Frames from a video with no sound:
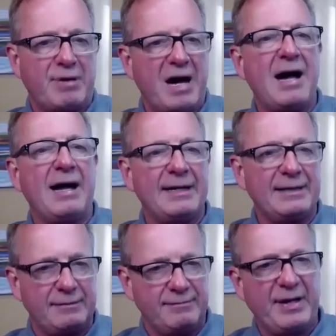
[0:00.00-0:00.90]

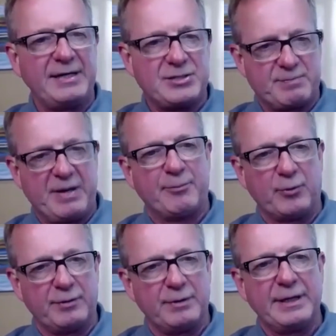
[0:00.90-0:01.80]
pine-based
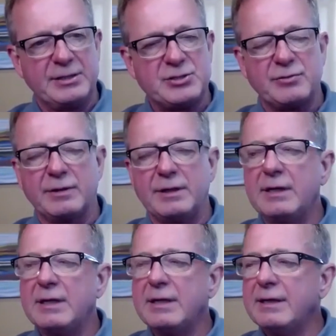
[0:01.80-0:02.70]
paper
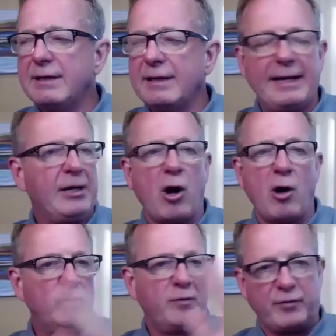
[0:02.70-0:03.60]
industry, and it
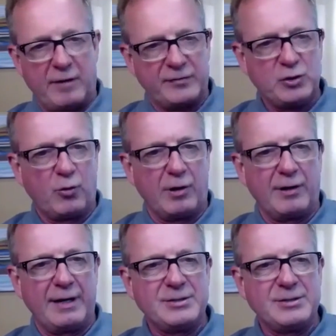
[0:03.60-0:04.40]
all moved offshore.